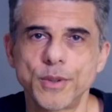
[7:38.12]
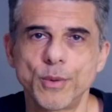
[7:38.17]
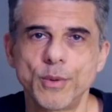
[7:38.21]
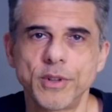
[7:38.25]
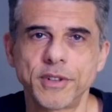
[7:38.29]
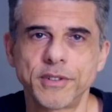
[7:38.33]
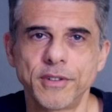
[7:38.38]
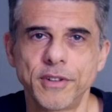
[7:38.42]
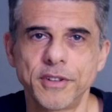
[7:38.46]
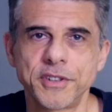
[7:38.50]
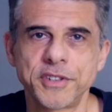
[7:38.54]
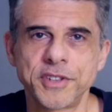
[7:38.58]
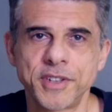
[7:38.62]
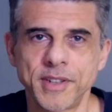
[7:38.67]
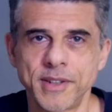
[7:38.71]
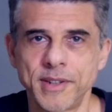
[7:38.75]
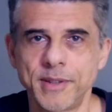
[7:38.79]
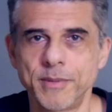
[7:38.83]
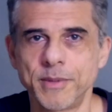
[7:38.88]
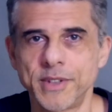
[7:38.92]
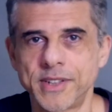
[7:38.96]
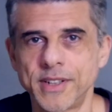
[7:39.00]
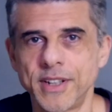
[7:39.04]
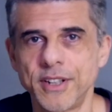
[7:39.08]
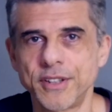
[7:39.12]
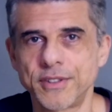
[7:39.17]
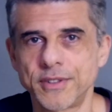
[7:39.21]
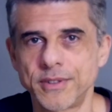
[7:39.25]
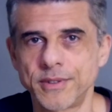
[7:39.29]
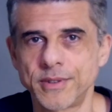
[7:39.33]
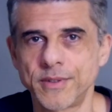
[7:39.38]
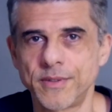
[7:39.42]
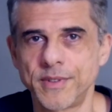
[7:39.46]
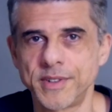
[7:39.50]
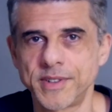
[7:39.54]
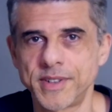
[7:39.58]
we're acknowledging the
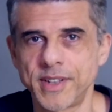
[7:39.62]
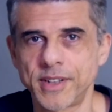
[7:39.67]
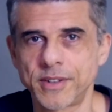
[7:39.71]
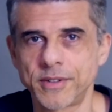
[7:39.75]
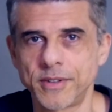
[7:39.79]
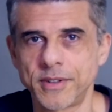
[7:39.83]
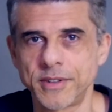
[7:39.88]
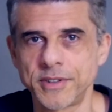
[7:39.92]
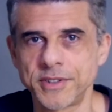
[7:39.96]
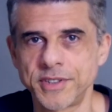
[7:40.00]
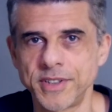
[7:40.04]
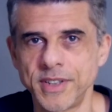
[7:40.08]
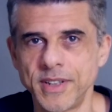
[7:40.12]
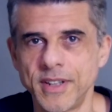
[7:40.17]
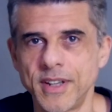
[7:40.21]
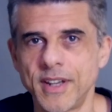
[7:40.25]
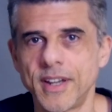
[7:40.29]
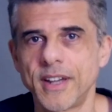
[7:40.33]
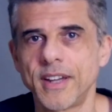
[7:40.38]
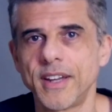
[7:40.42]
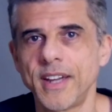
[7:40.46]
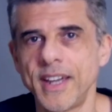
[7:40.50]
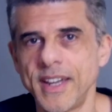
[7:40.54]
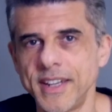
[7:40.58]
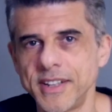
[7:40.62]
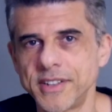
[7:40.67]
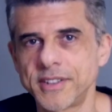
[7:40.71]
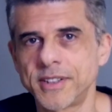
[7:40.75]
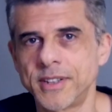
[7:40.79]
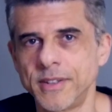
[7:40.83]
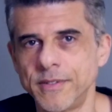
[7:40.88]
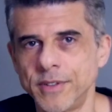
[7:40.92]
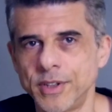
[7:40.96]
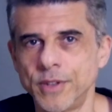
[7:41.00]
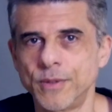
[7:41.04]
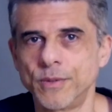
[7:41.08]
limitations of the technology
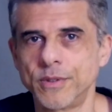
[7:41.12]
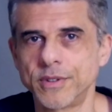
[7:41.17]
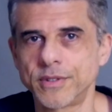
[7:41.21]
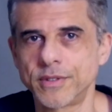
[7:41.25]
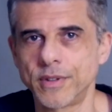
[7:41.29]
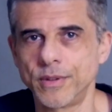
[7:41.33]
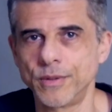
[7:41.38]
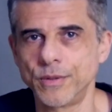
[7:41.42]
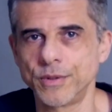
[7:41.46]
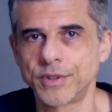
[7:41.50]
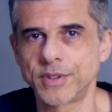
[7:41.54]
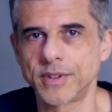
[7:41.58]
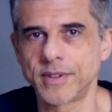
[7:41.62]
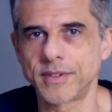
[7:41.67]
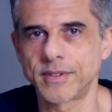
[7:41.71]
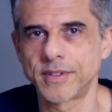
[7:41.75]
and giving you a solution.